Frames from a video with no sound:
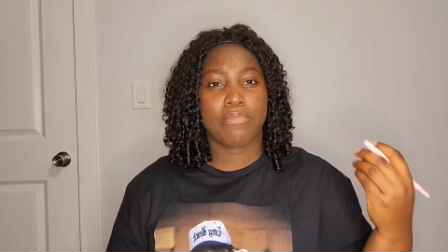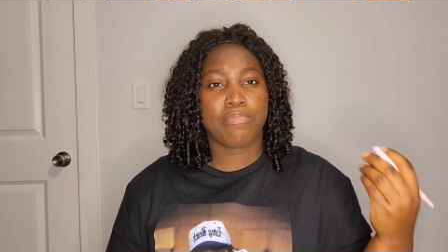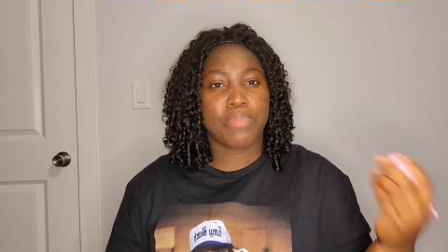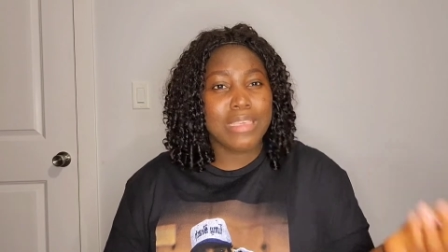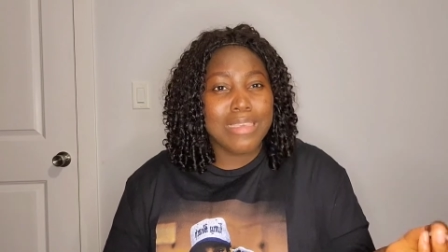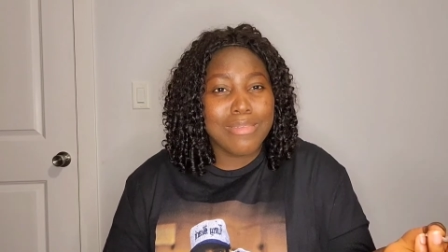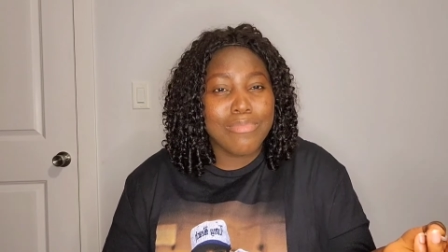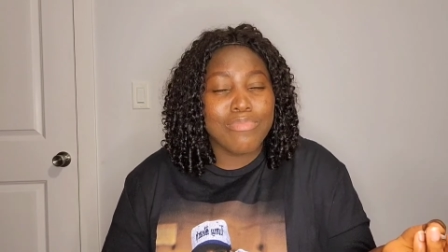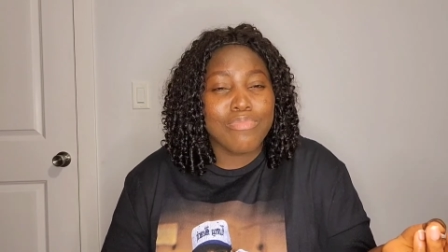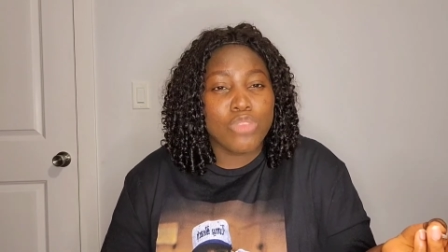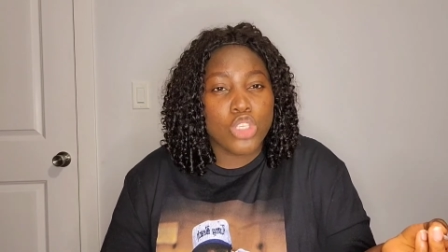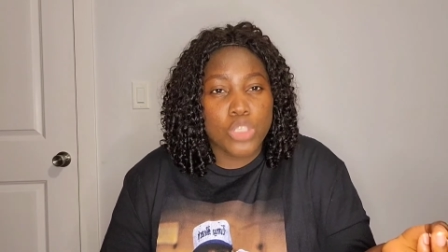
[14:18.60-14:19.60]
Be
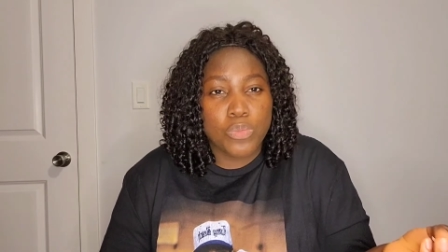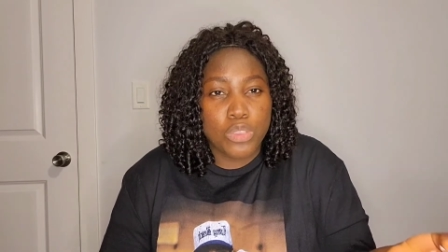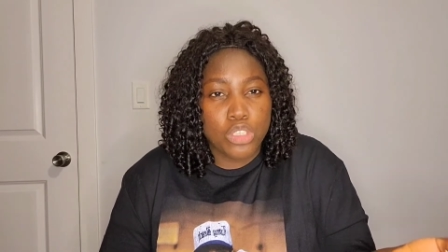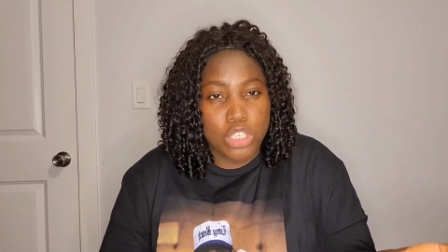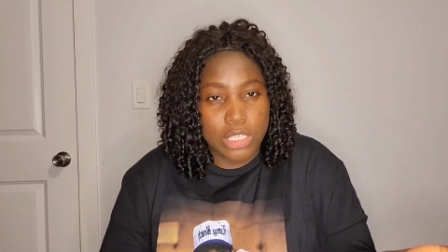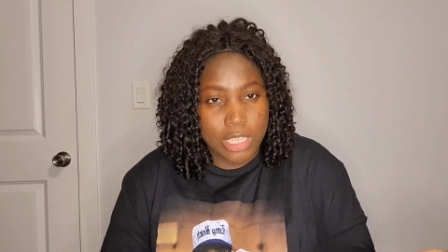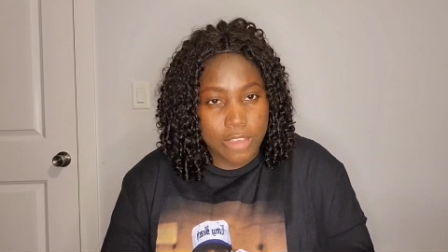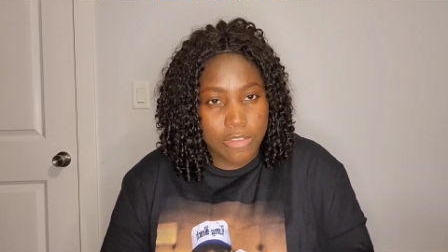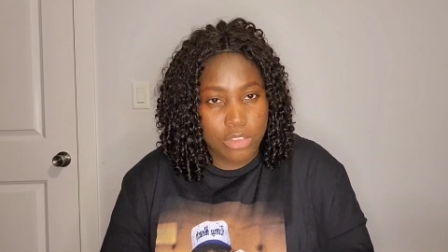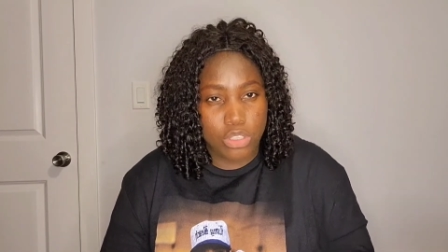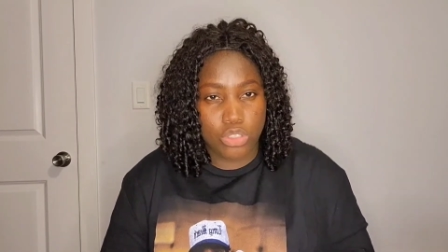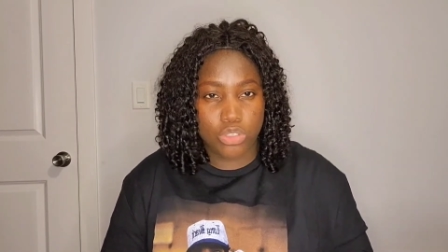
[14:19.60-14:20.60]
Just put yourself
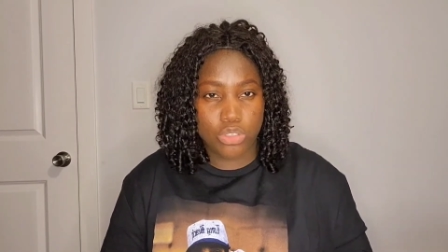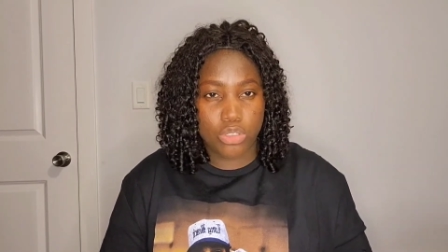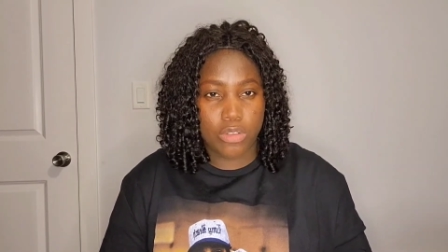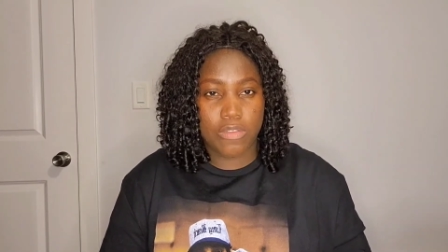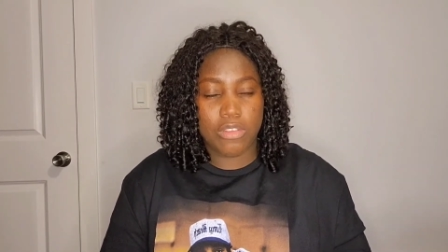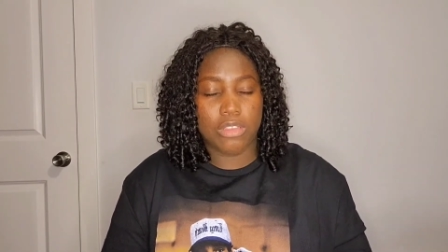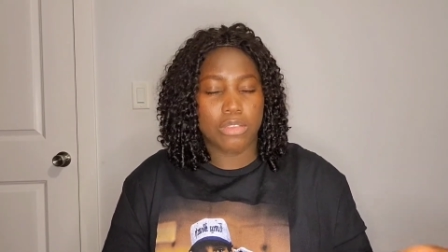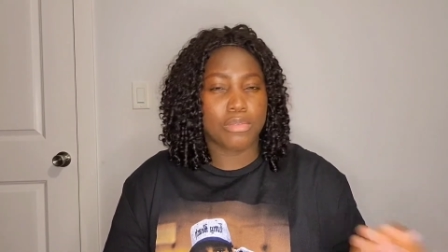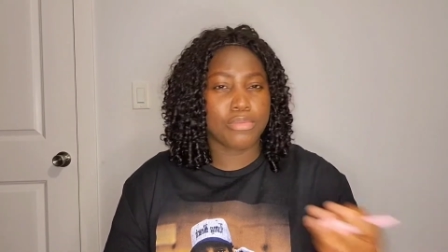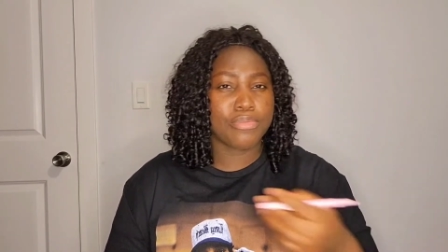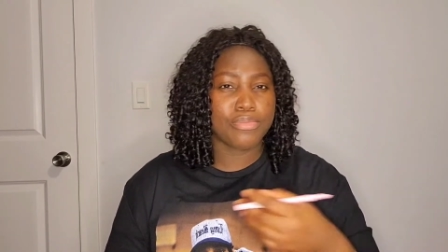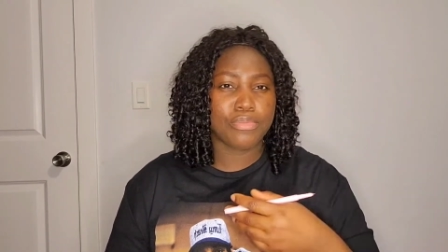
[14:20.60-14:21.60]
in the shoes of
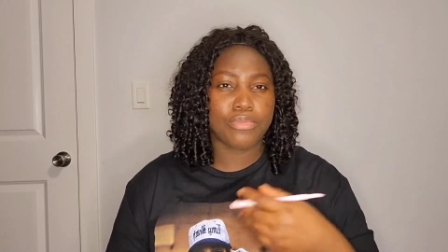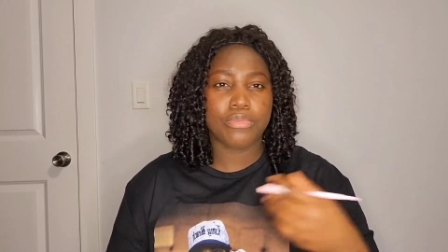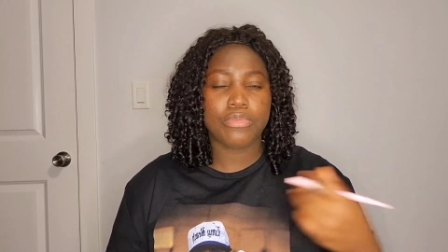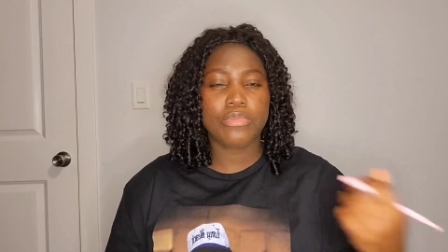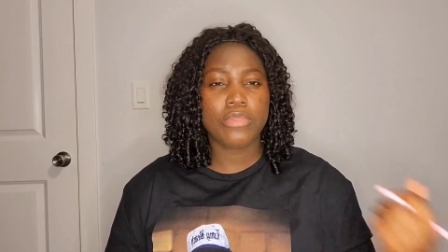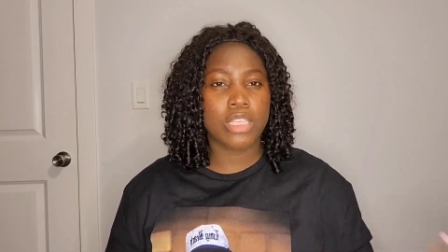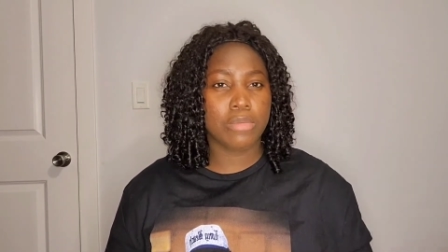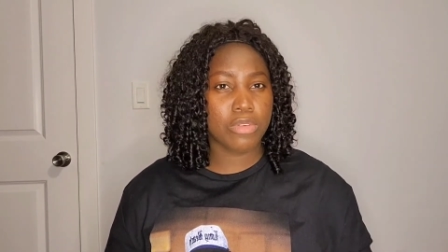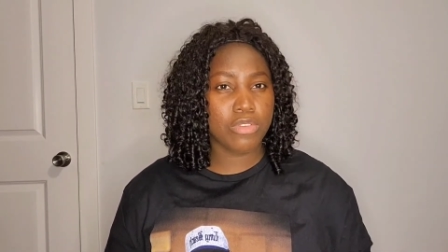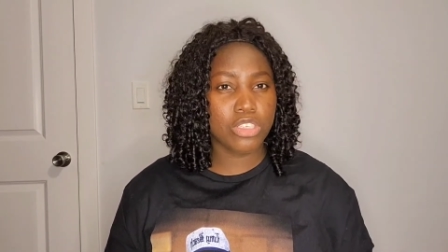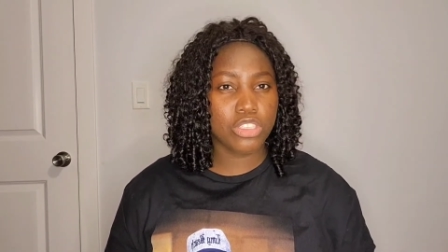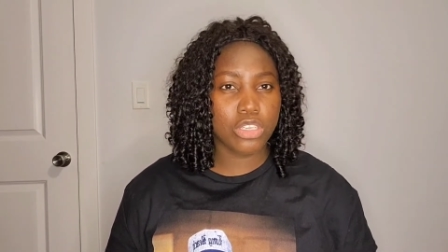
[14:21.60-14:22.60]
the
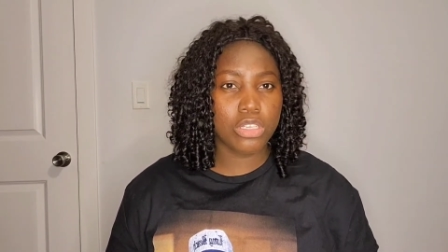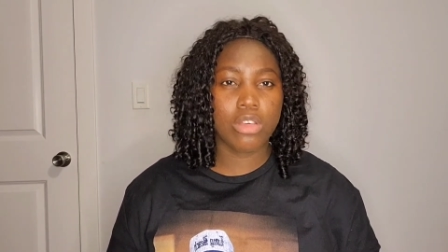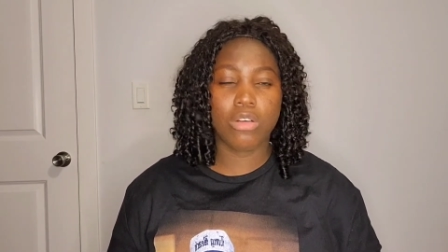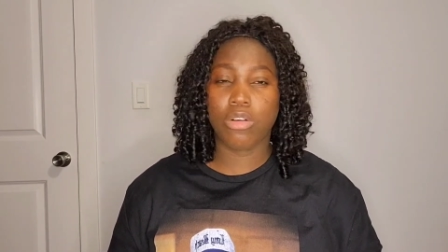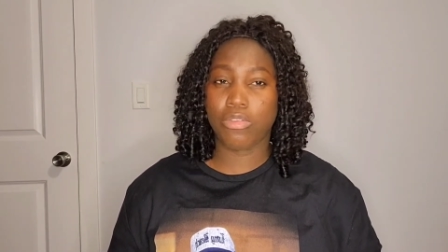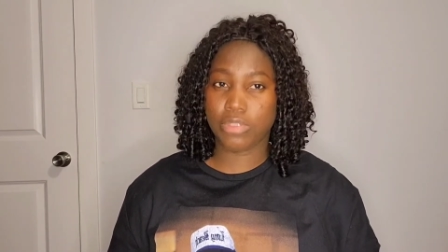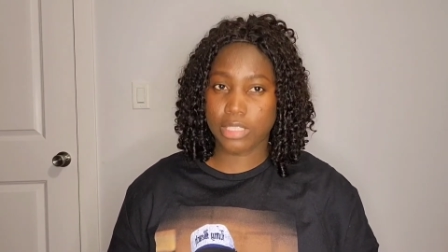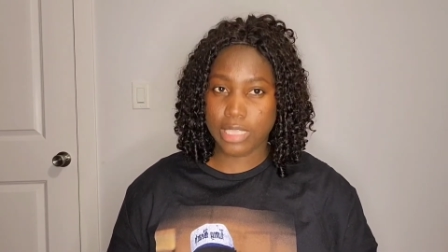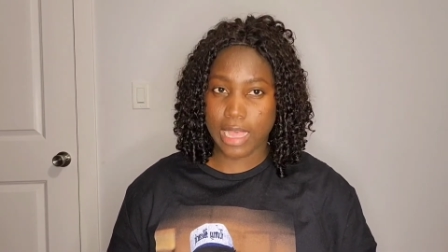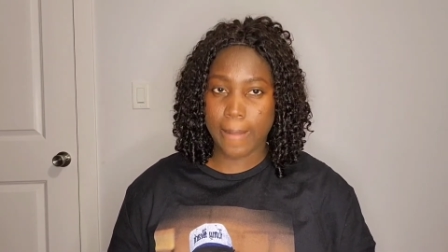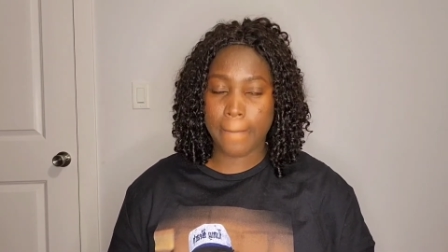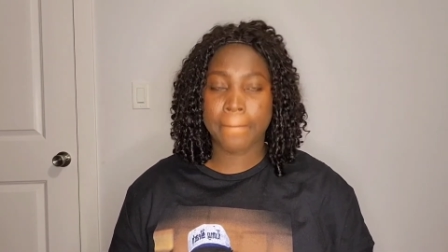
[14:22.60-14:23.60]
immigration
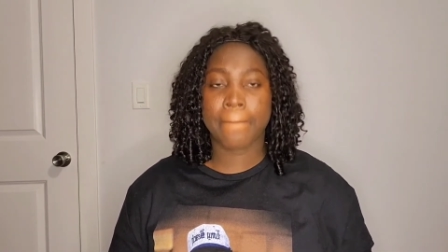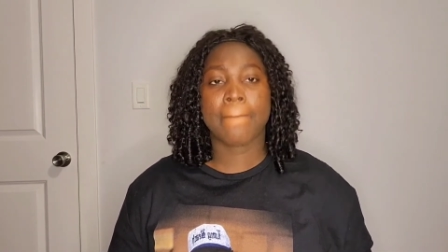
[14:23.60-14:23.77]
officer,